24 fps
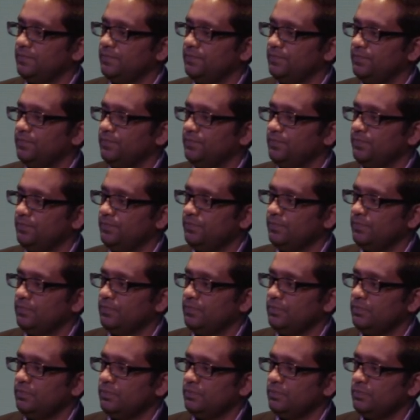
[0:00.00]

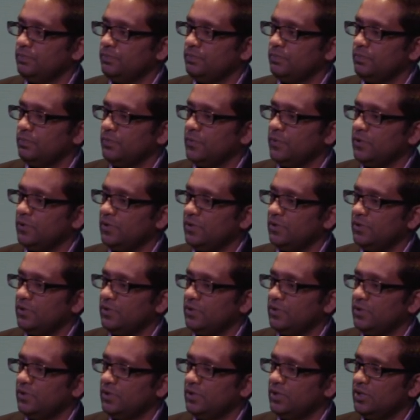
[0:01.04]

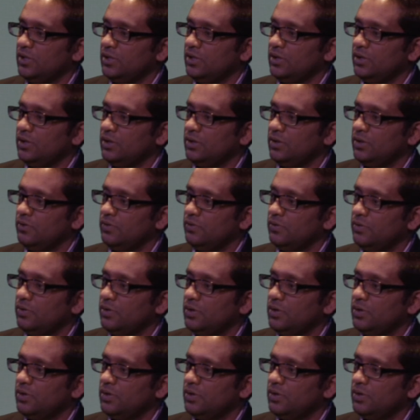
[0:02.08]
No one is speaking in this clip.